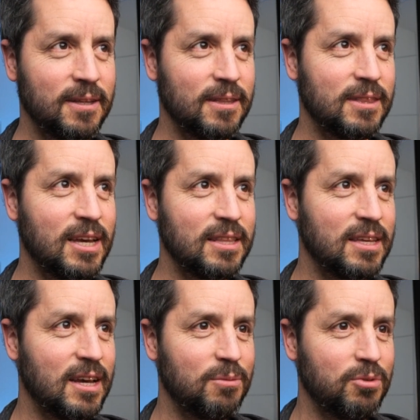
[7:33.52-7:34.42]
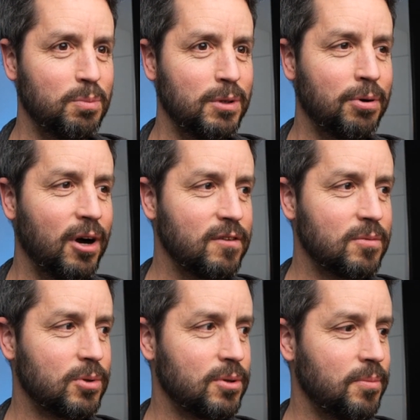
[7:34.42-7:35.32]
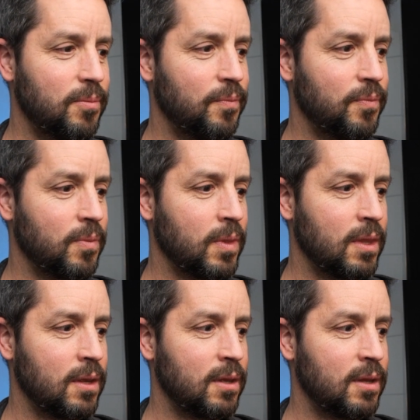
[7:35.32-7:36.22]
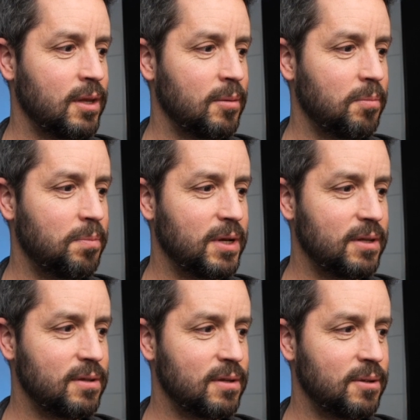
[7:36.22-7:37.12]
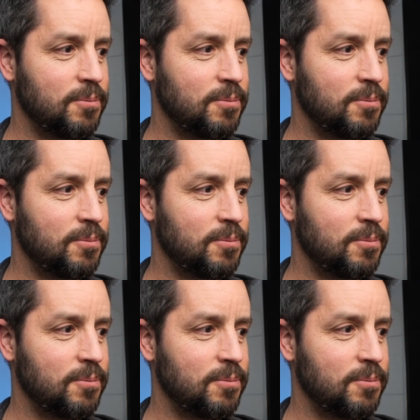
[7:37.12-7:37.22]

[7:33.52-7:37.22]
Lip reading: that that would be possible? But